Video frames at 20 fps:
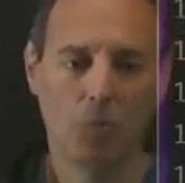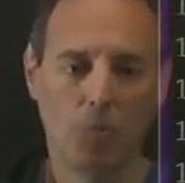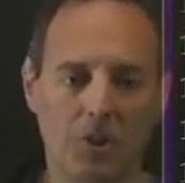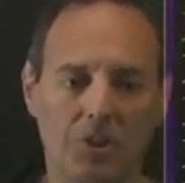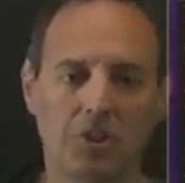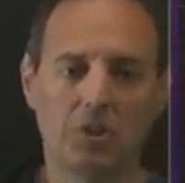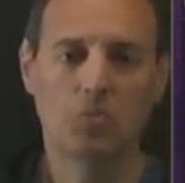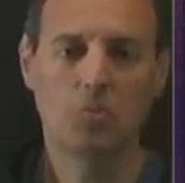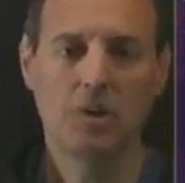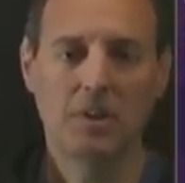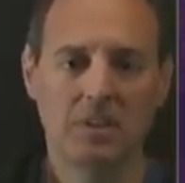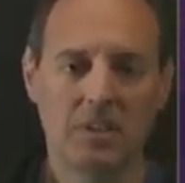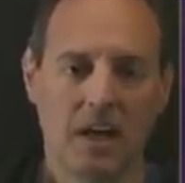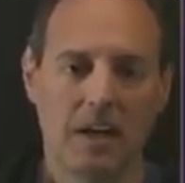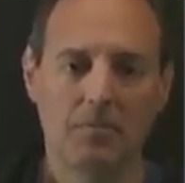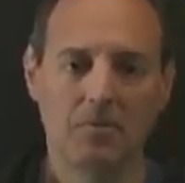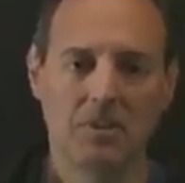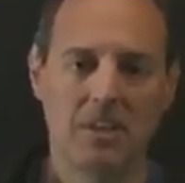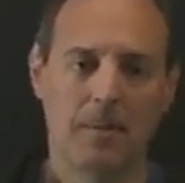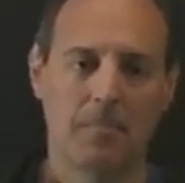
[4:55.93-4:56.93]
which is one
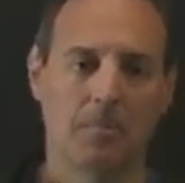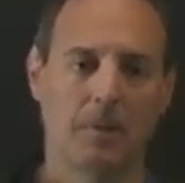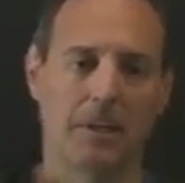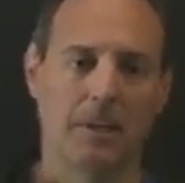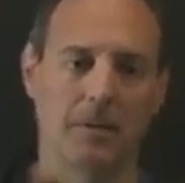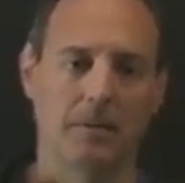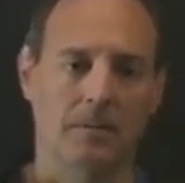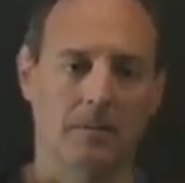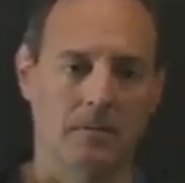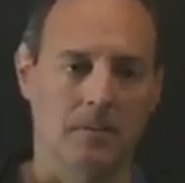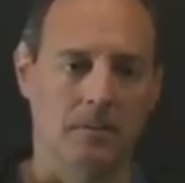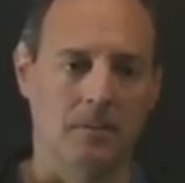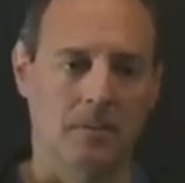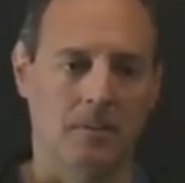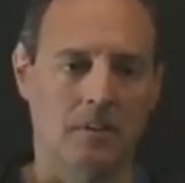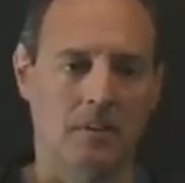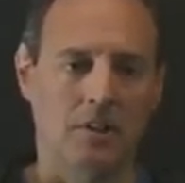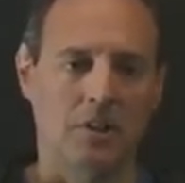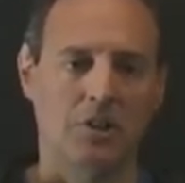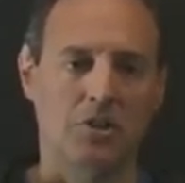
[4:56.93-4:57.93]
time step later,
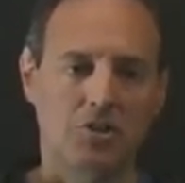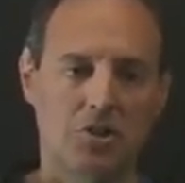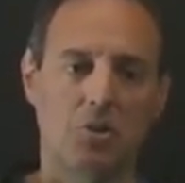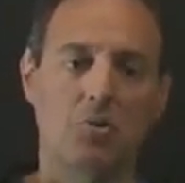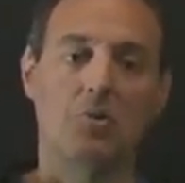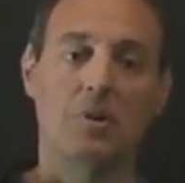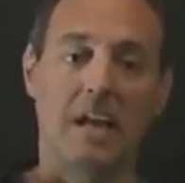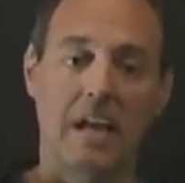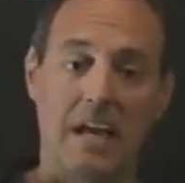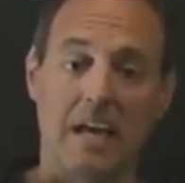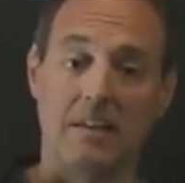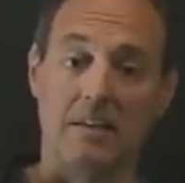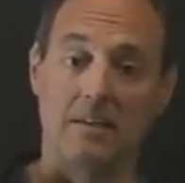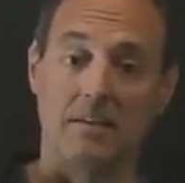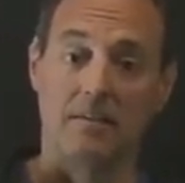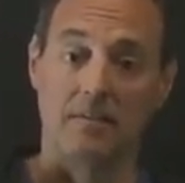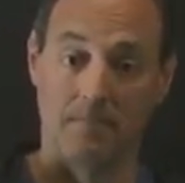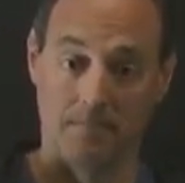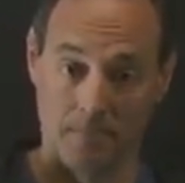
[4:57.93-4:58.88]
2 to end.